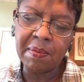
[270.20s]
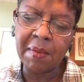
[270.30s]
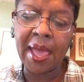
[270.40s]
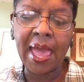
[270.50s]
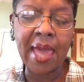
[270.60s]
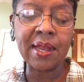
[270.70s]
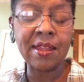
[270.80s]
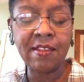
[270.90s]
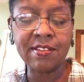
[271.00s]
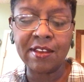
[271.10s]
my
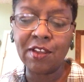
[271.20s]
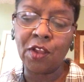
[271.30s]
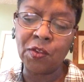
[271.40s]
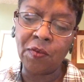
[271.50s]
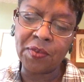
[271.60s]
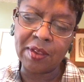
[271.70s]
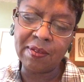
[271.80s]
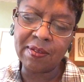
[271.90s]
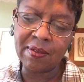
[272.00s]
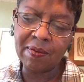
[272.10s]
adolescent
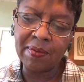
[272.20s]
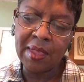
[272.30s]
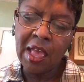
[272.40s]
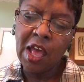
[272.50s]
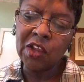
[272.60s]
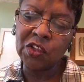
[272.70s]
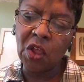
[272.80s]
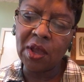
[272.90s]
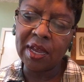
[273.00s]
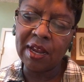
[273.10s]
aloofness,
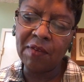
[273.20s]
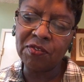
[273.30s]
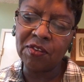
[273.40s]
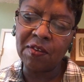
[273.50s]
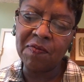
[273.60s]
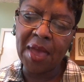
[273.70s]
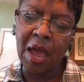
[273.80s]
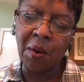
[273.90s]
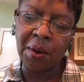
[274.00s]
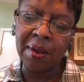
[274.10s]
long enough to
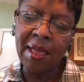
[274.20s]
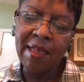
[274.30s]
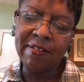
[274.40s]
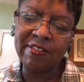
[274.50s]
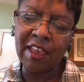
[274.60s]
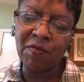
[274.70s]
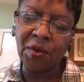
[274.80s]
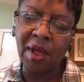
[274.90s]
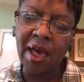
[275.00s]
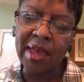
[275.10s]
devour
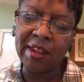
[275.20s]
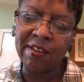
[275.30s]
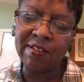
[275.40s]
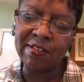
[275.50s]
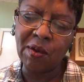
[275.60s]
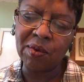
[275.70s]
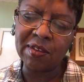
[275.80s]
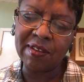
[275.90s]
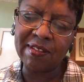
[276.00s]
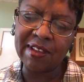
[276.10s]
several honey-soaked
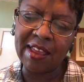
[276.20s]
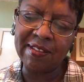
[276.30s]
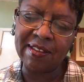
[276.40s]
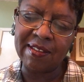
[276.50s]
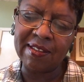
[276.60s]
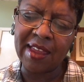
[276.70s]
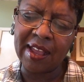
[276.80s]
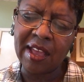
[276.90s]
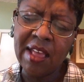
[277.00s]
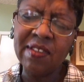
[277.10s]
slices like
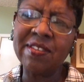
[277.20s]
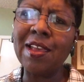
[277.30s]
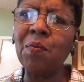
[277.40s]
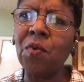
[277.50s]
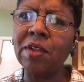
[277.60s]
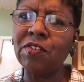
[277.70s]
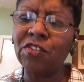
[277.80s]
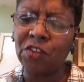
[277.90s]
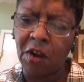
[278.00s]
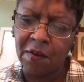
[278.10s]
someone
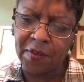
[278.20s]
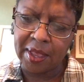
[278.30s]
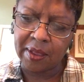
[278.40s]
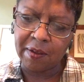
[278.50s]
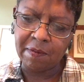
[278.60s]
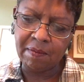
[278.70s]
starving.